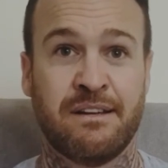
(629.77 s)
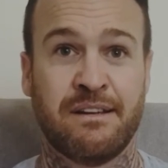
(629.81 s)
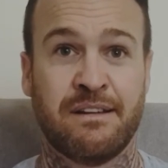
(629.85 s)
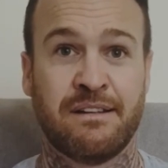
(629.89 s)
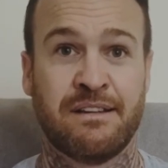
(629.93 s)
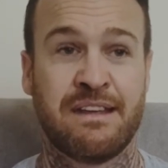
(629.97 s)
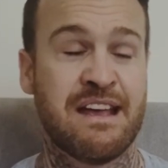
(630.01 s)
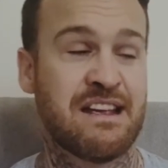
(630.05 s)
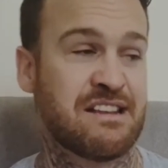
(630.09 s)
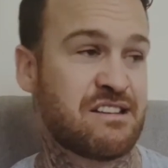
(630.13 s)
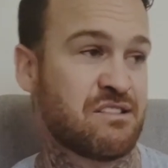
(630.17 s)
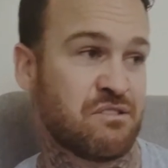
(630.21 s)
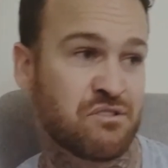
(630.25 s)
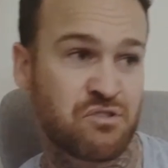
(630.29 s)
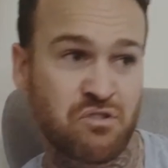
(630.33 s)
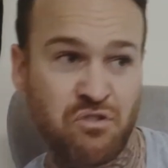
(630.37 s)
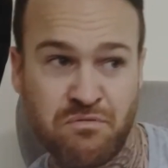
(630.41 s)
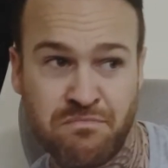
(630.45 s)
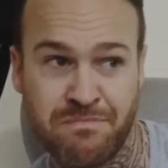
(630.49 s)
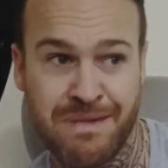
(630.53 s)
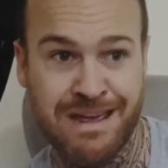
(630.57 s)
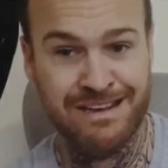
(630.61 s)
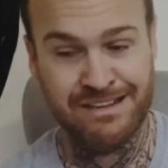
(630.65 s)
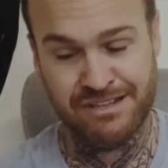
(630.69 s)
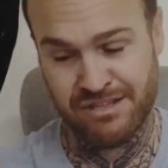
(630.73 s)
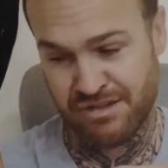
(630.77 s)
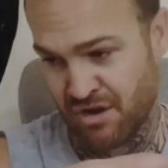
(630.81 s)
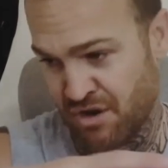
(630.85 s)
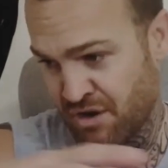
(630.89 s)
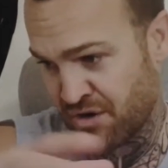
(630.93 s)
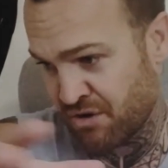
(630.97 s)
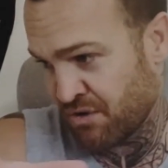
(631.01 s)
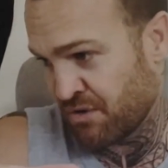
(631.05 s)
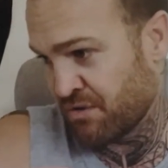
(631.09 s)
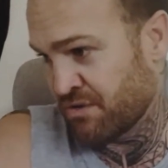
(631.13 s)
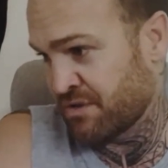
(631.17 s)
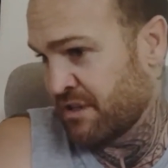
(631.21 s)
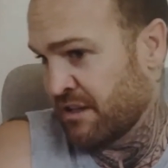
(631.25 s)
Yes, I was doing men's
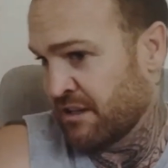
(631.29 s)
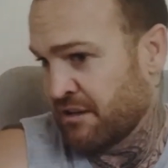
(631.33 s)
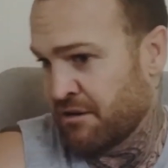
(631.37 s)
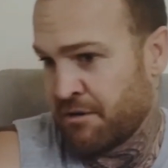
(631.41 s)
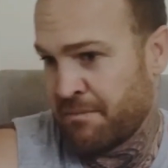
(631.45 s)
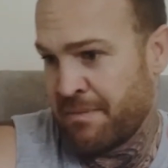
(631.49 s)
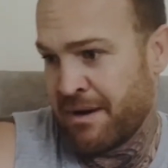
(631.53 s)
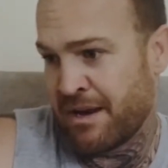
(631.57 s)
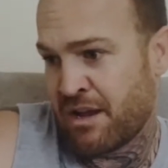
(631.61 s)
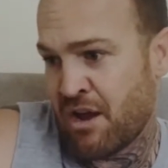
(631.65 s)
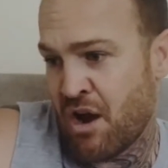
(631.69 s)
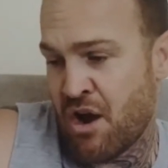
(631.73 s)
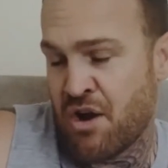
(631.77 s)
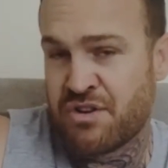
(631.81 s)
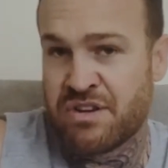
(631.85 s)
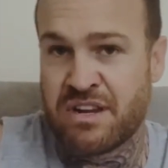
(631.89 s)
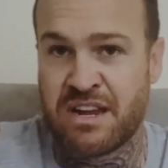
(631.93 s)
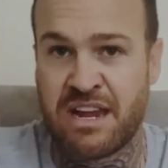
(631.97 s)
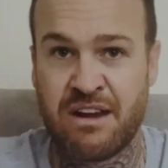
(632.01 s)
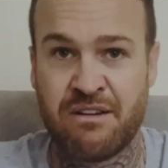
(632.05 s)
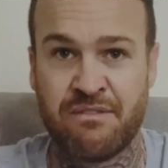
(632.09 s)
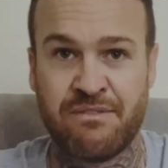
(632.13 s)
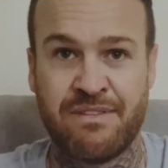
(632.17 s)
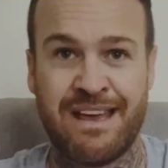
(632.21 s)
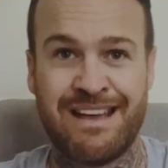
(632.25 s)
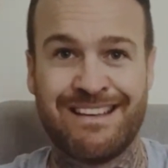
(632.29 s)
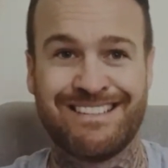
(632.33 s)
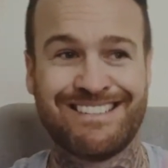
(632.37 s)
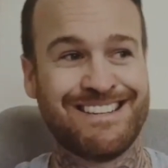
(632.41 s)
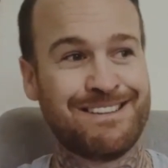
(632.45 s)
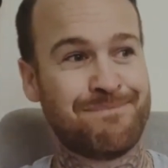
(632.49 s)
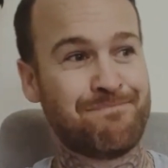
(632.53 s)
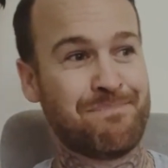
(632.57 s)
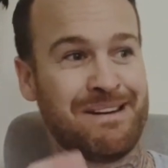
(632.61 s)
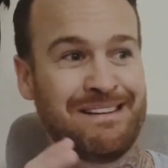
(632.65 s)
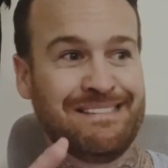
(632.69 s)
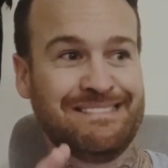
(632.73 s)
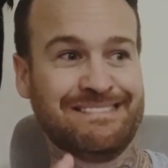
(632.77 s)
circles, a little bit of coaching here and there,
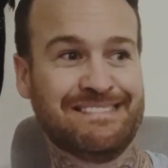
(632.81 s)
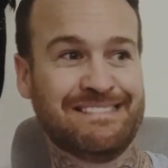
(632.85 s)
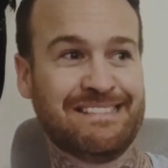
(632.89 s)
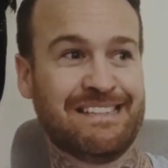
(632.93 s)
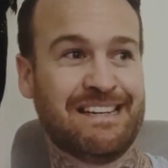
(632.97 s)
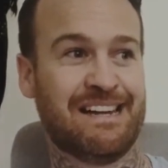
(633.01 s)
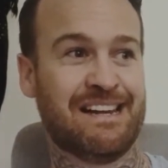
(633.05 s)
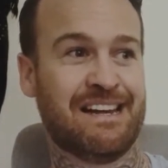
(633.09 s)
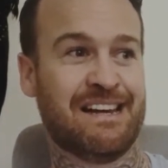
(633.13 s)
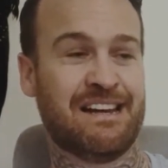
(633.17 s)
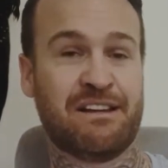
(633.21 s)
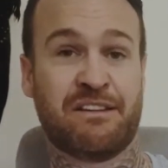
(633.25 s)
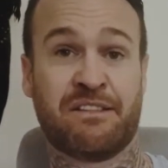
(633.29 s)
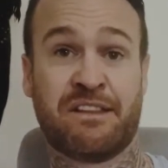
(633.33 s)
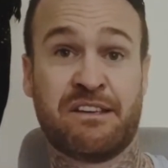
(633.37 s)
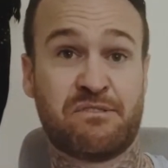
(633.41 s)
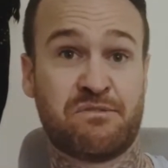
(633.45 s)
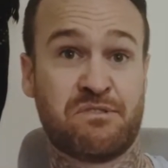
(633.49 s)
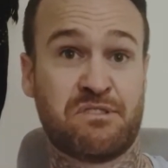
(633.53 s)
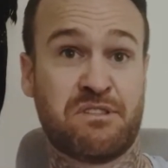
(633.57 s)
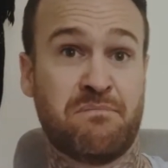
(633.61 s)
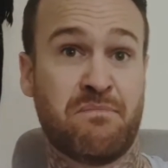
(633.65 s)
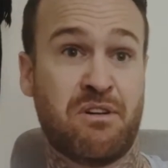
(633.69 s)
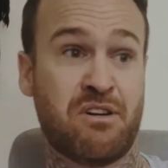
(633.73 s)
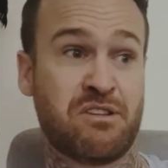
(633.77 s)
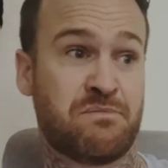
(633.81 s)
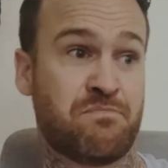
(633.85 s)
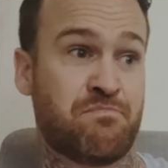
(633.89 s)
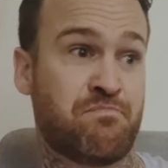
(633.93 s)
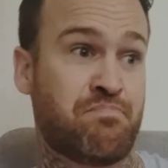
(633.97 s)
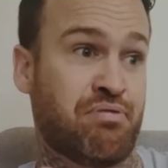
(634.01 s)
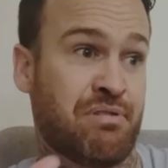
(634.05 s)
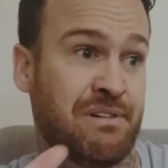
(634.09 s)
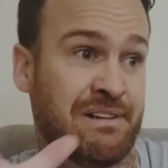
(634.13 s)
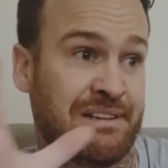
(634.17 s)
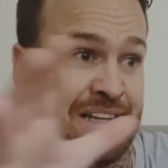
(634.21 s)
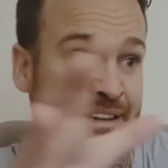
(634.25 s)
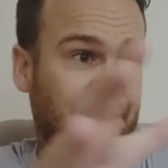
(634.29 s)
but this is the most
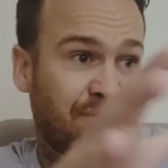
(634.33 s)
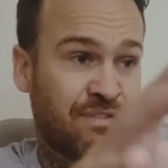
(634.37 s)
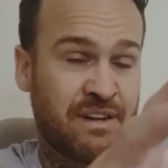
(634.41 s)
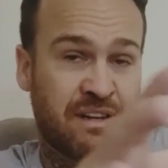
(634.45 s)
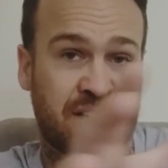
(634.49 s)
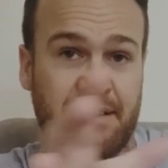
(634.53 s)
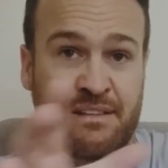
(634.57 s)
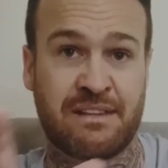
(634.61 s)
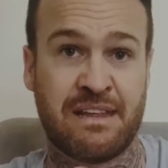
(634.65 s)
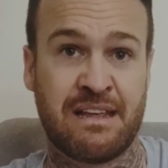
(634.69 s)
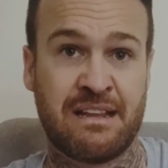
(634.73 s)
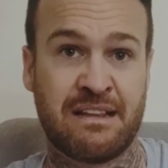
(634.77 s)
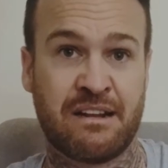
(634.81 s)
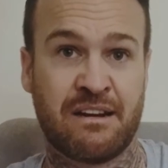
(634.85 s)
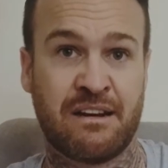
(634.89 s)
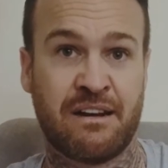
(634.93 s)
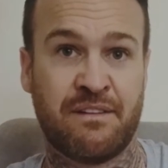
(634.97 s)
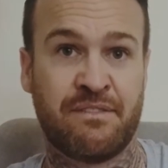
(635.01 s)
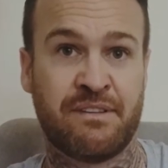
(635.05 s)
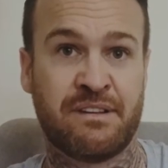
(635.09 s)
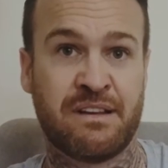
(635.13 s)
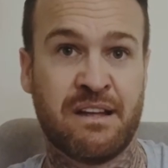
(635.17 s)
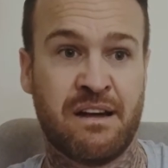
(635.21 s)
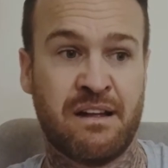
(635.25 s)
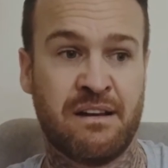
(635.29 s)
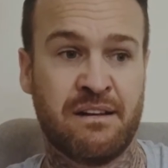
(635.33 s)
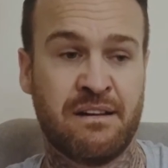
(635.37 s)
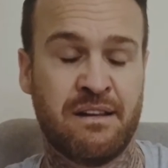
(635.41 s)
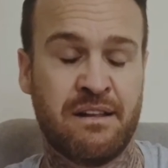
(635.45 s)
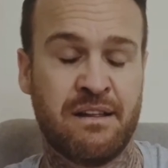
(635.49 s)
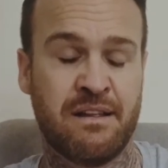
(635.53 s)
prolific thing that I've ever done.